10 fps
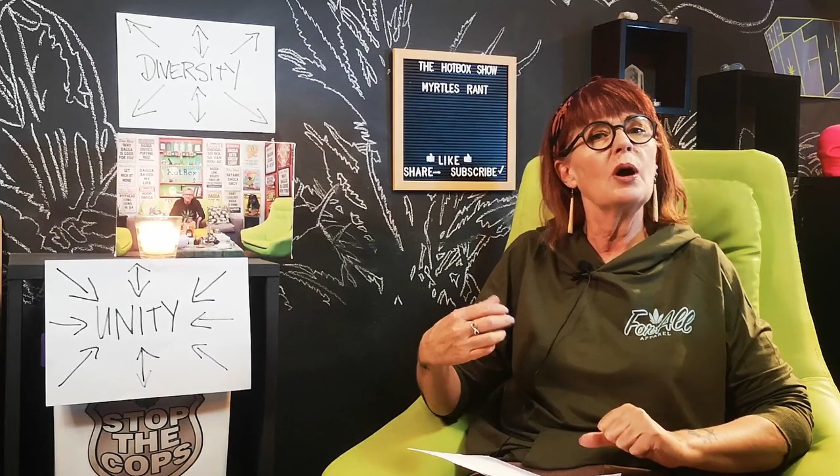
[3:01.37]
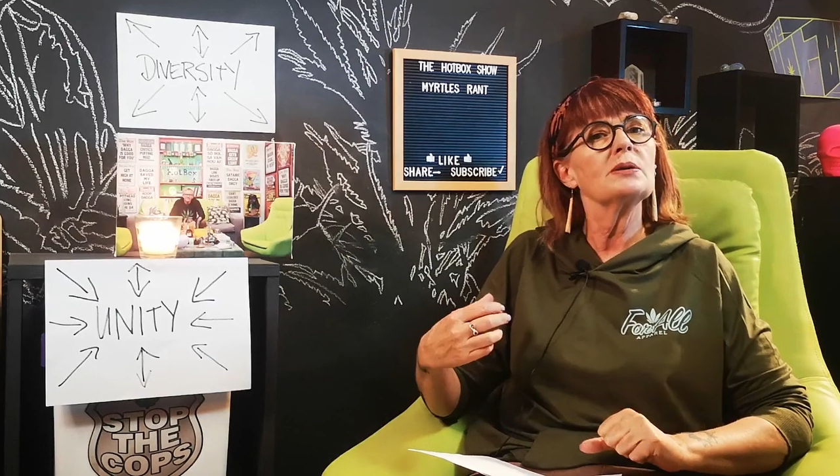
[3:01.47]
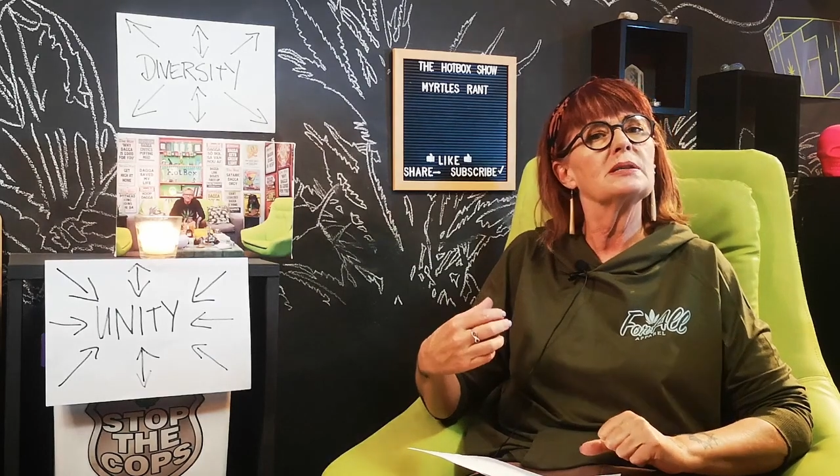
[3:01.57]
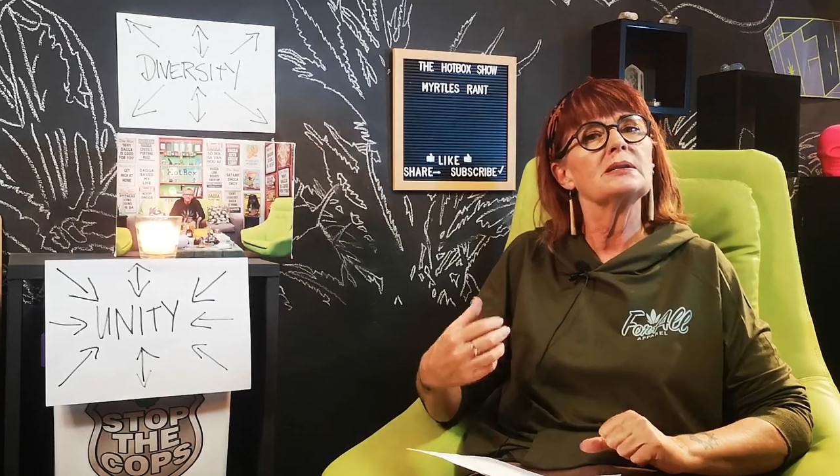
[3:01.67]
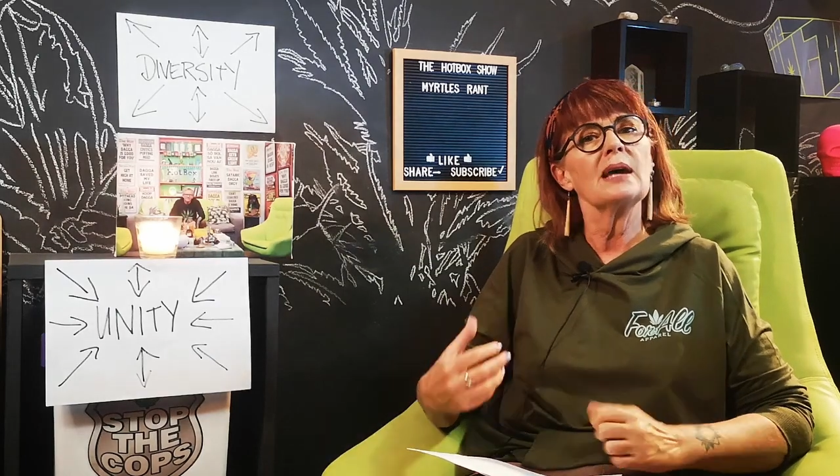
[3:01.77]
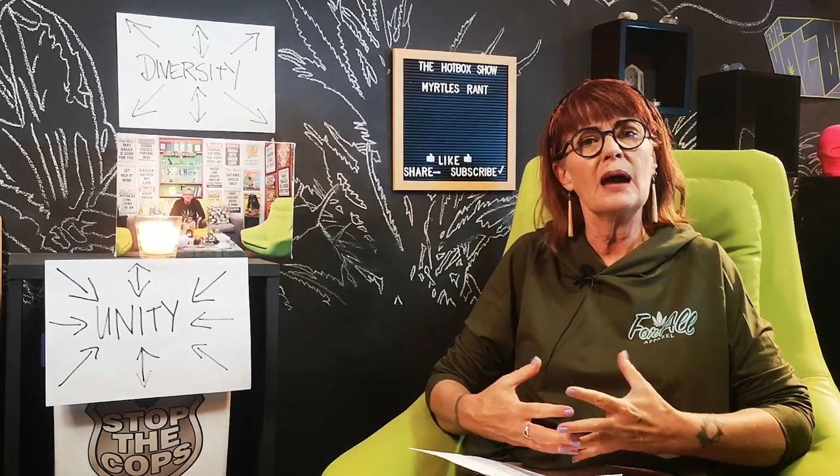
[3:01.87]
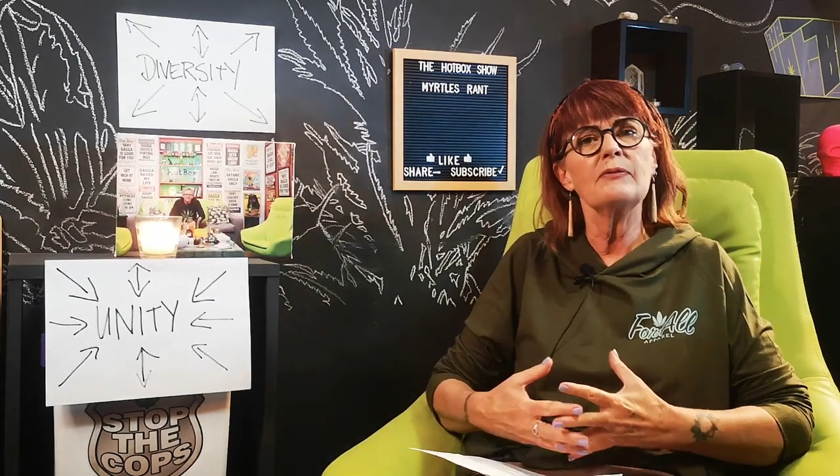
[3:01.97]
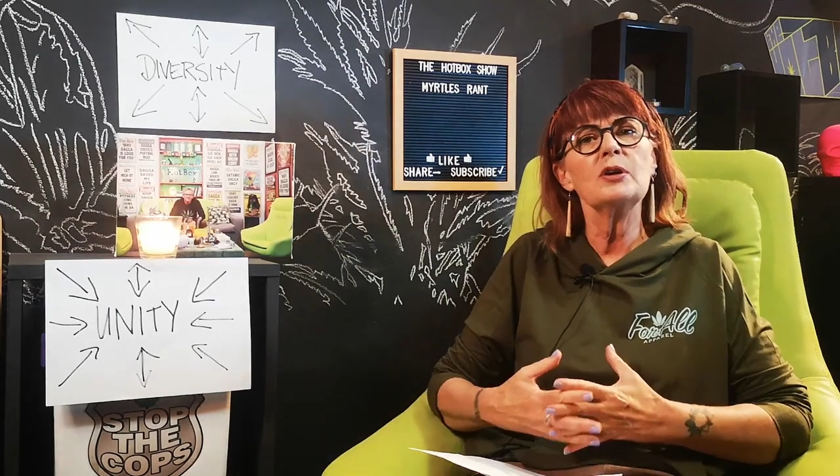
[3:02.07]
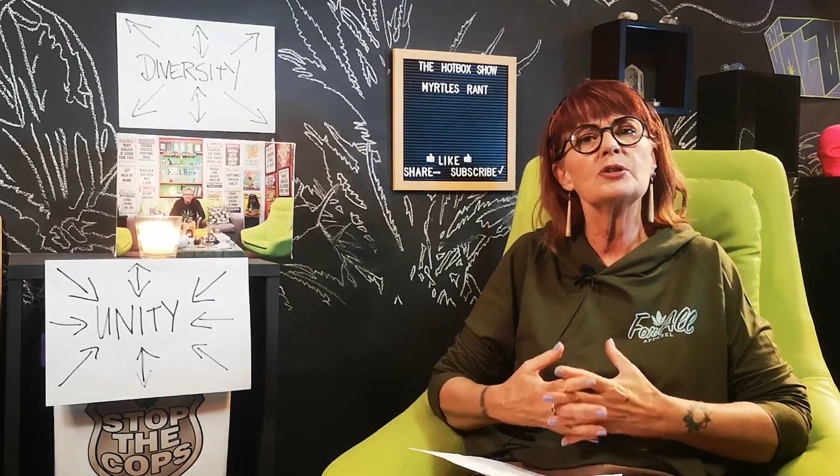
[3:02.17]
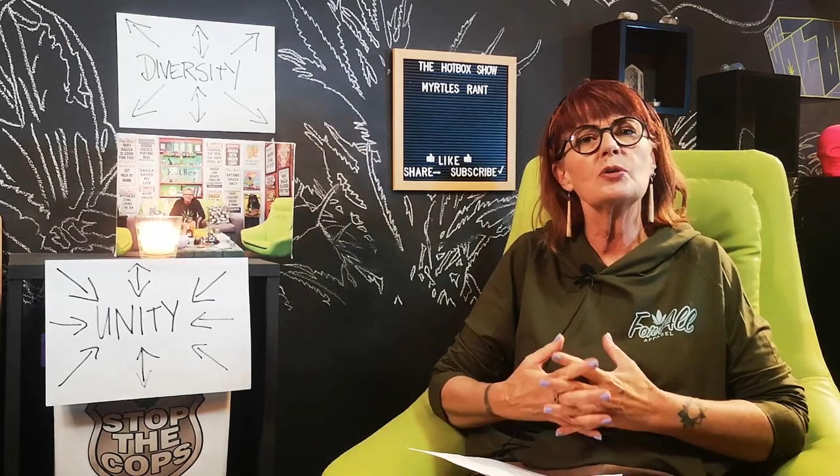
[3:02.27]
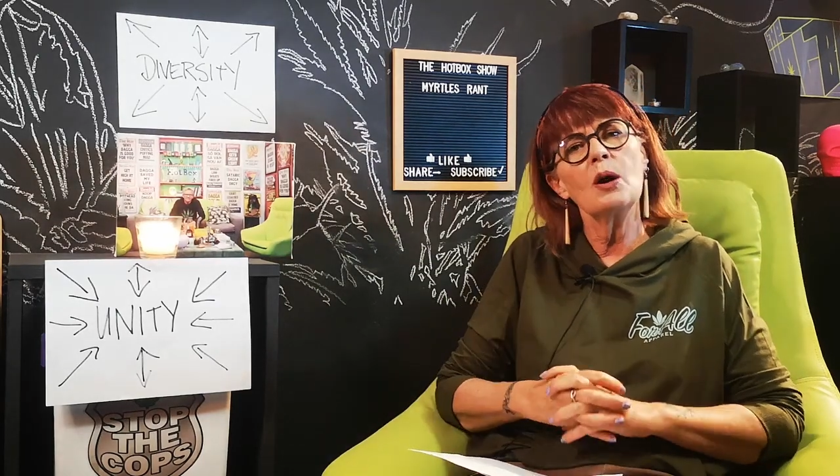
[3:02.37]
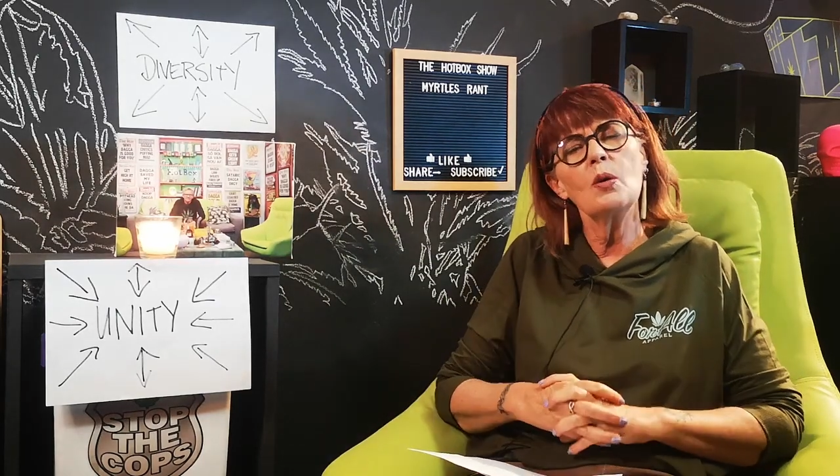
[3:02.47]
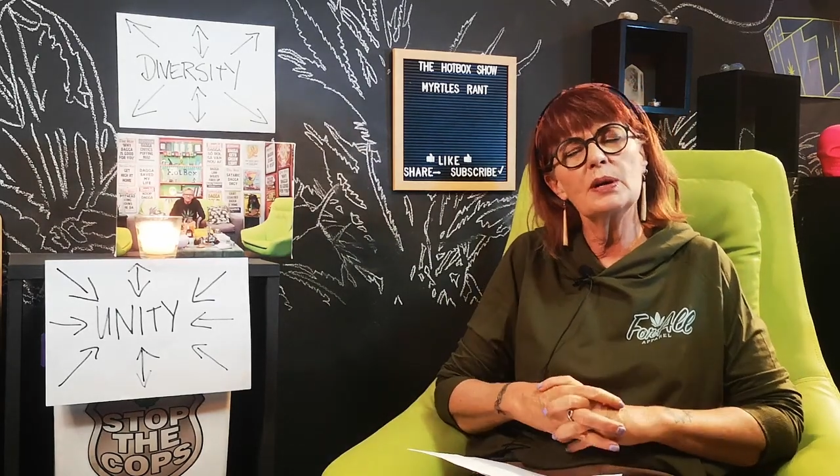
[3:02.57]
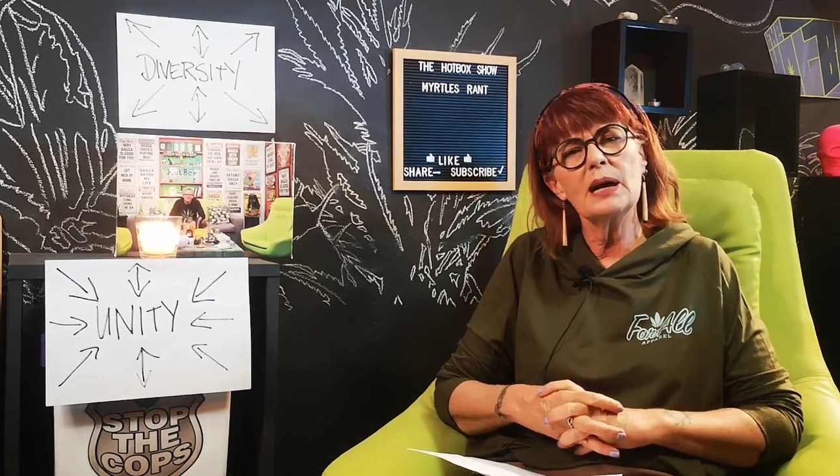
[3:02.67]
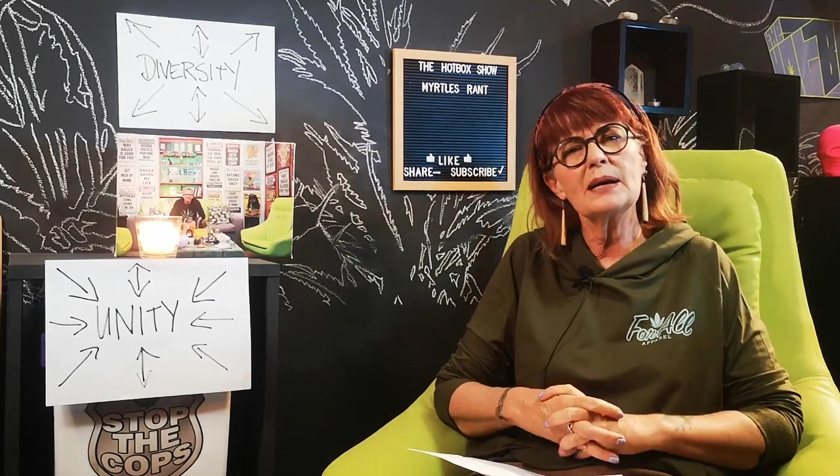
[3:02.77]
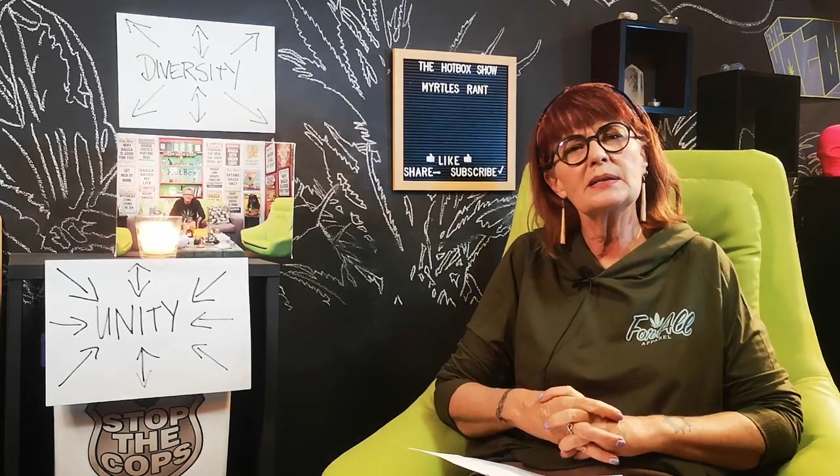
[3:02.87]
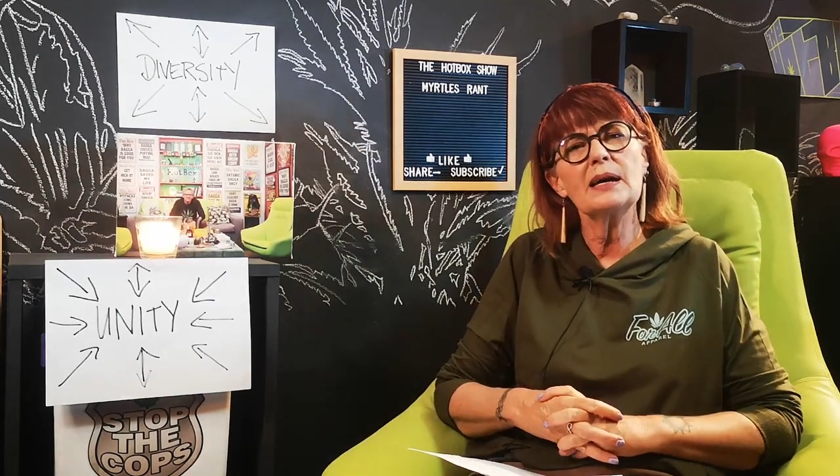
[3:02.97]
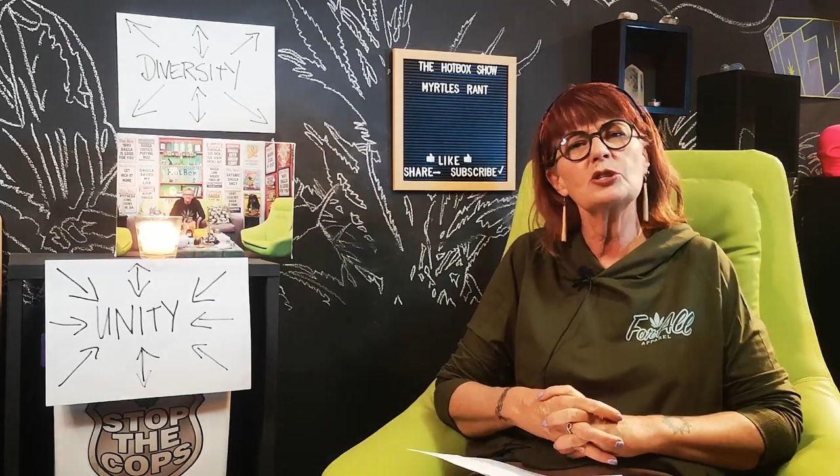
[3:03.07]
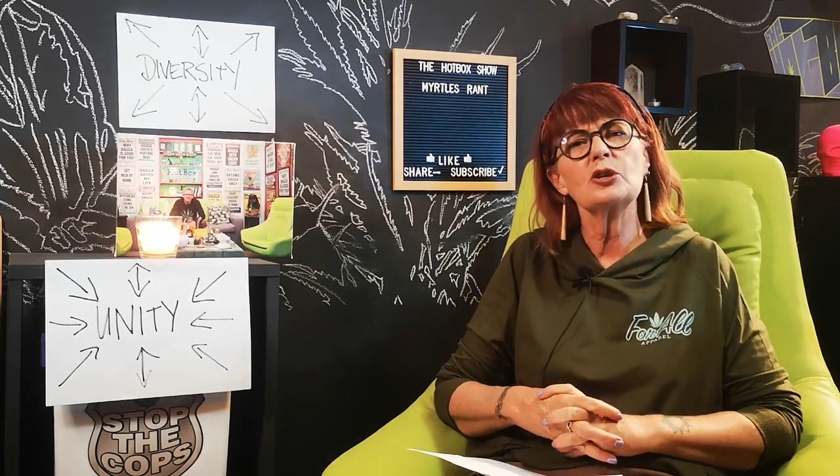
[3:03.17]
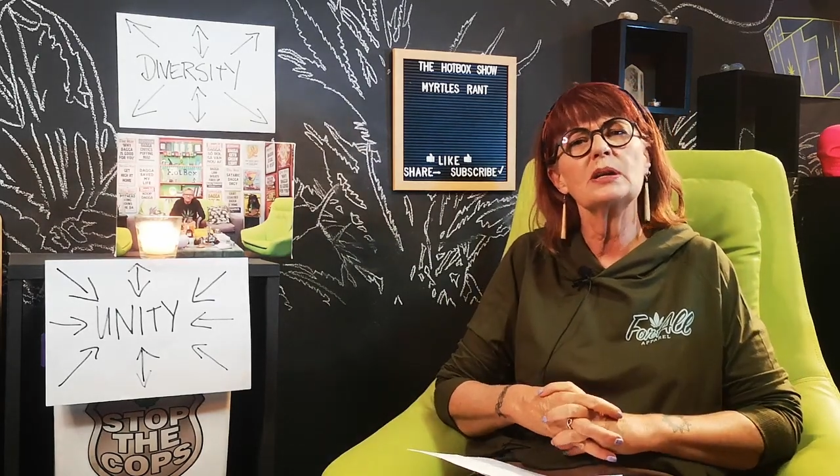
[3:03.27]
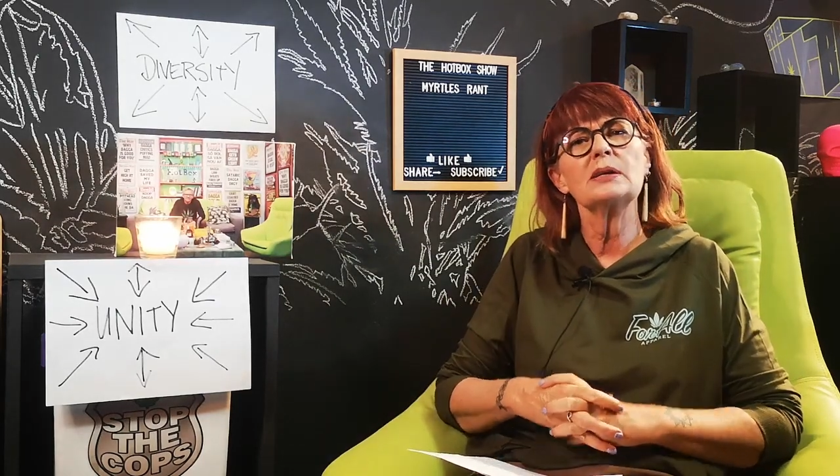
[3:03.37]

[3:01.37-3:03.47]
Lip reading: far as a diverse organization